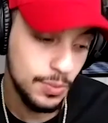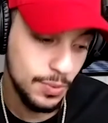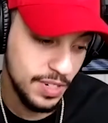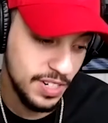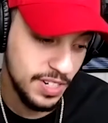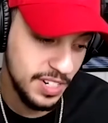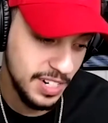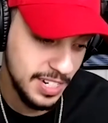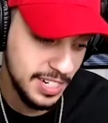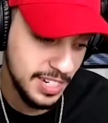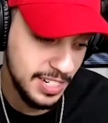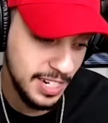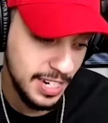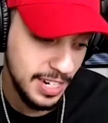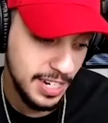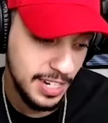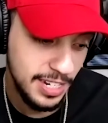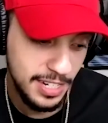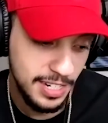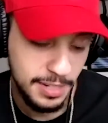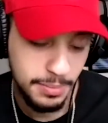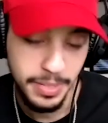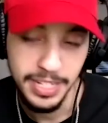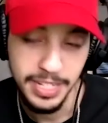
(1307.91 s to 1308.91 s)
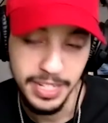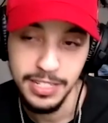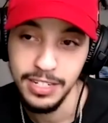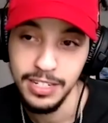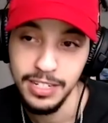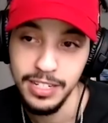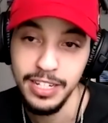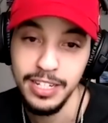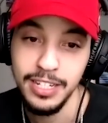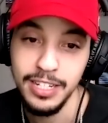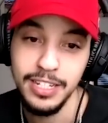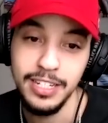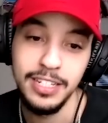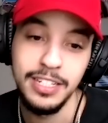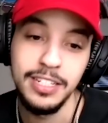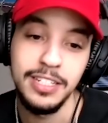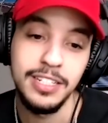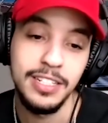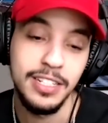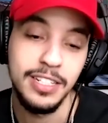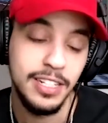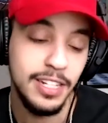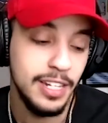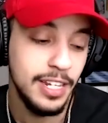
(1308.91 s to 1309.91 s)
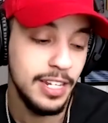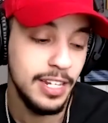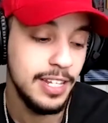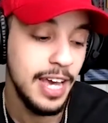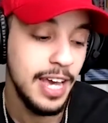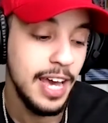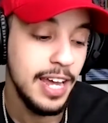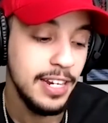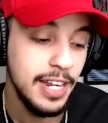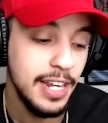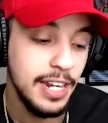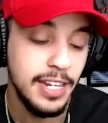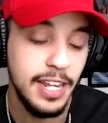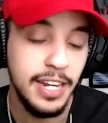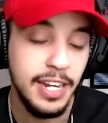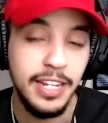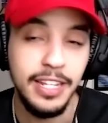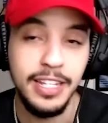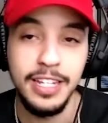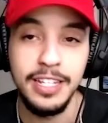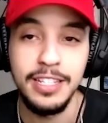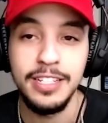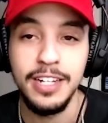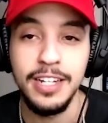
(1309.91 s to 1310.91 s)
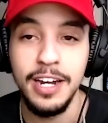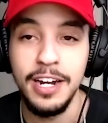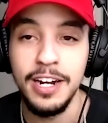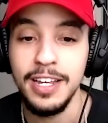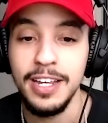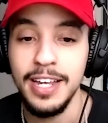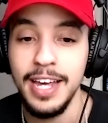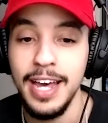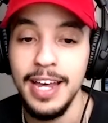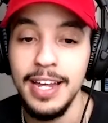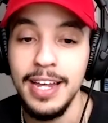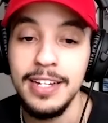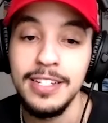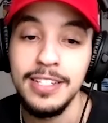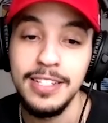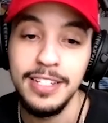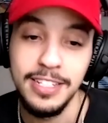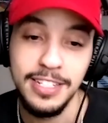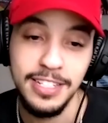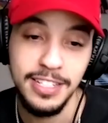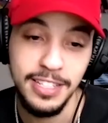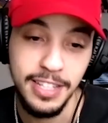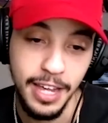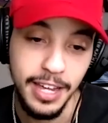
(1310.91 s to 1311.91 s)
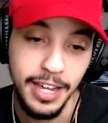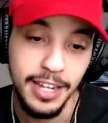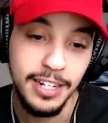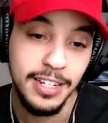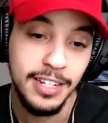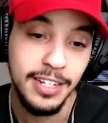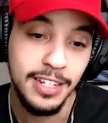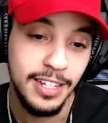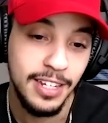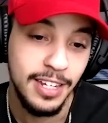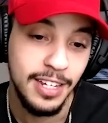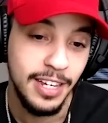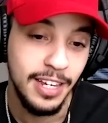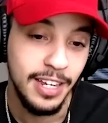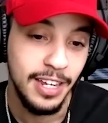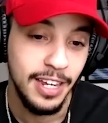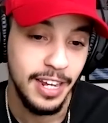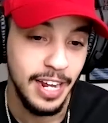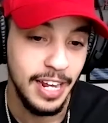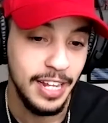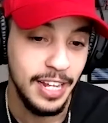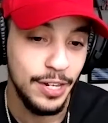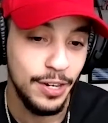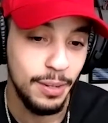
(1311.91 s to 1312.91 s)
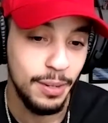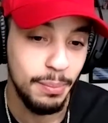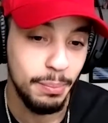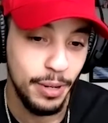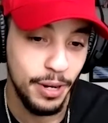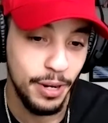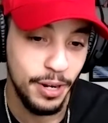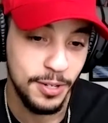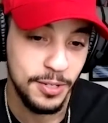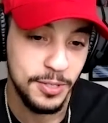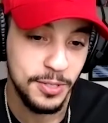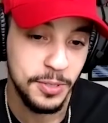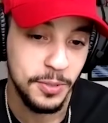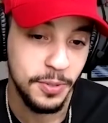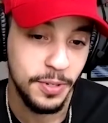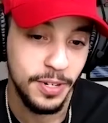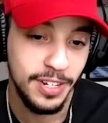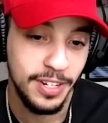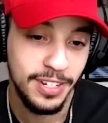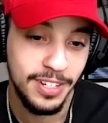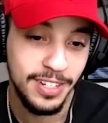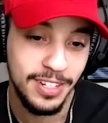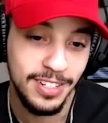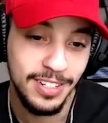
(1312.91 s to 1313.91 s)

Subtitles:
one is said basically is in Ed and Eddie, the entire cast is dead, and they're in purgatory.